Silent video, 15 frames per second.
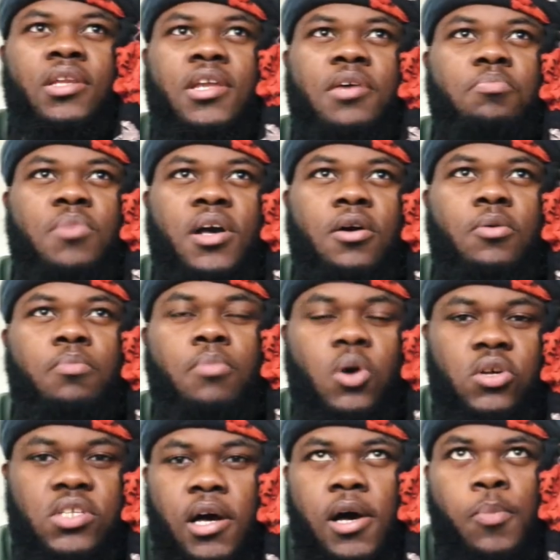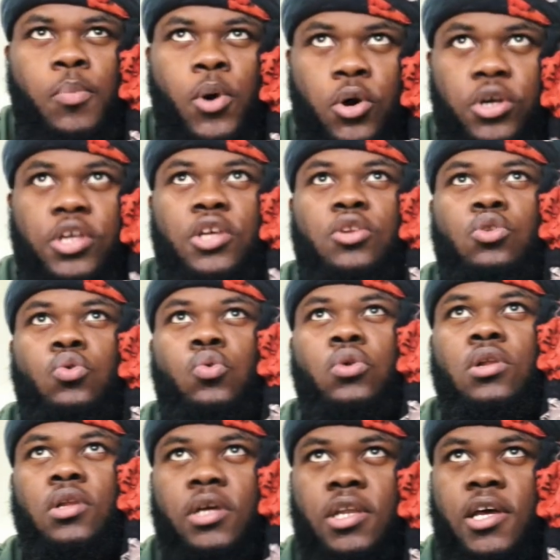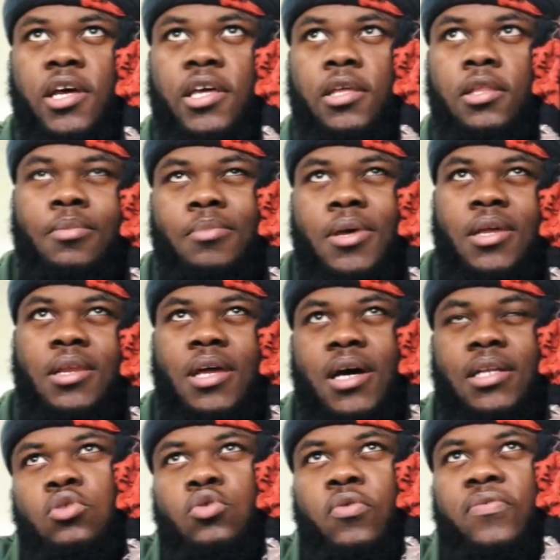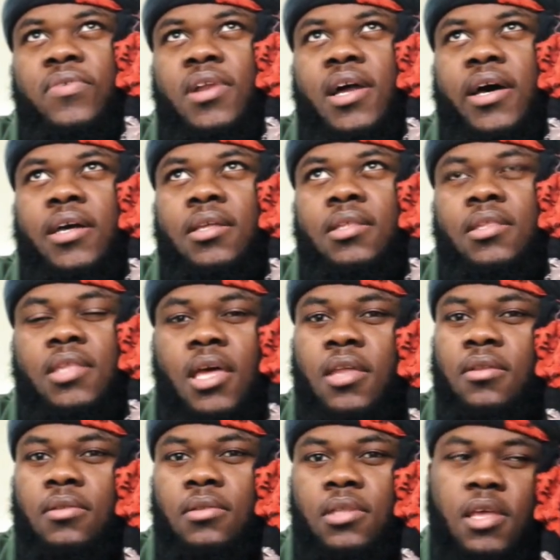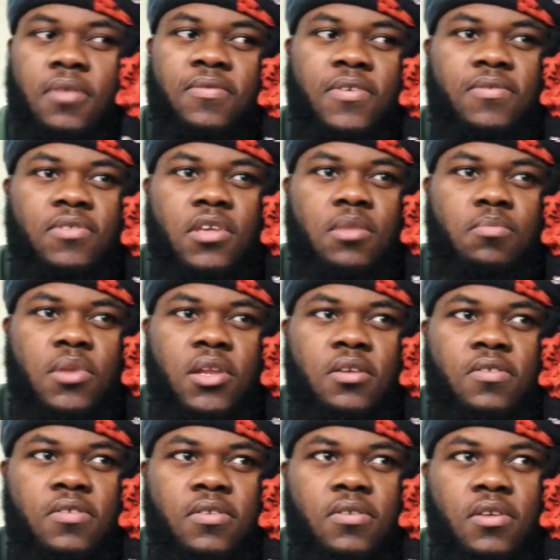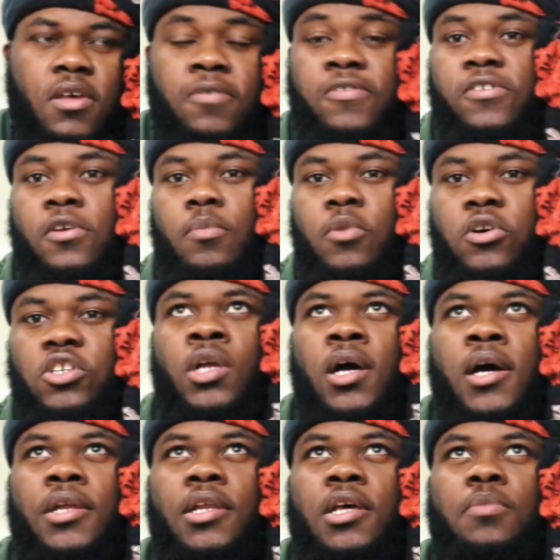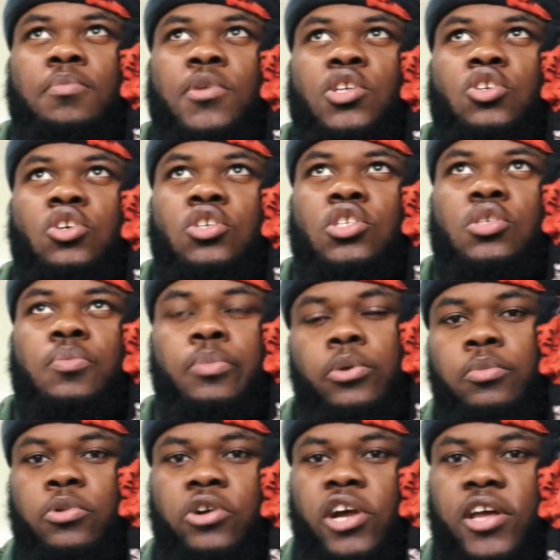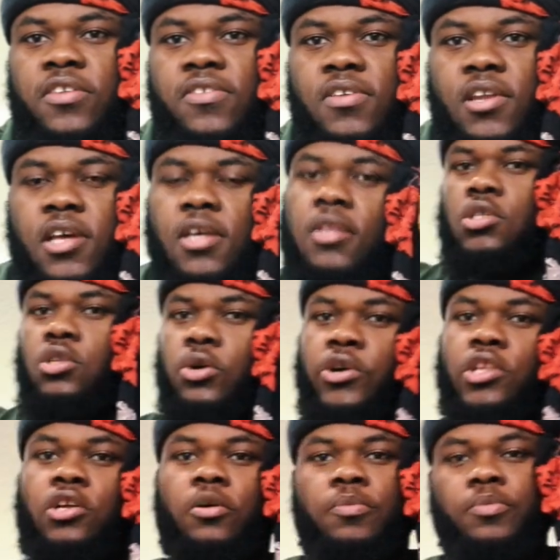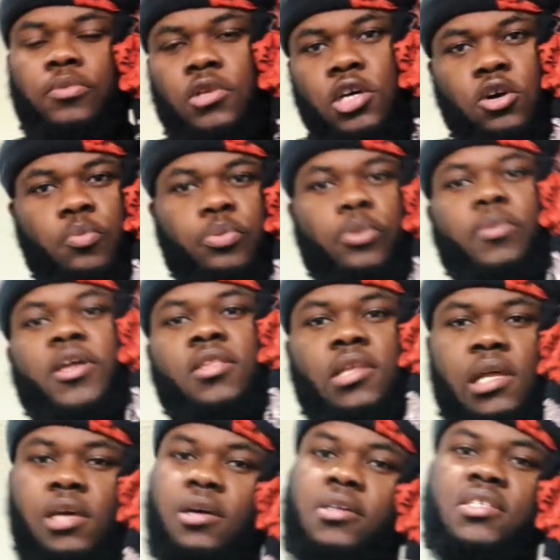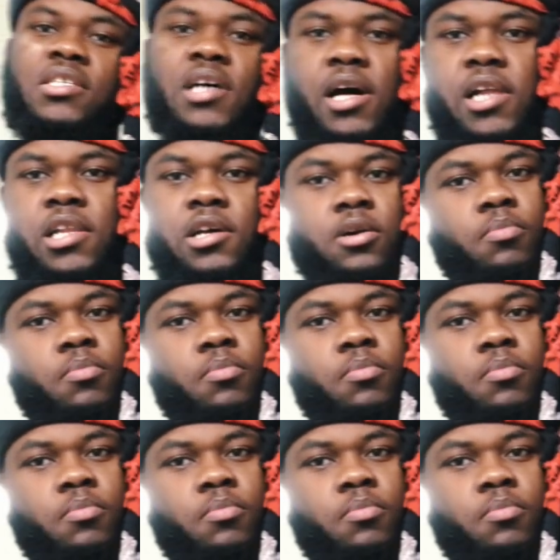Then me I go bust a pumpkin noodle in it, make that do for like 10-15 minutes, if so much. And then me just put my rice in it, stir it up, little pimento, little salt, little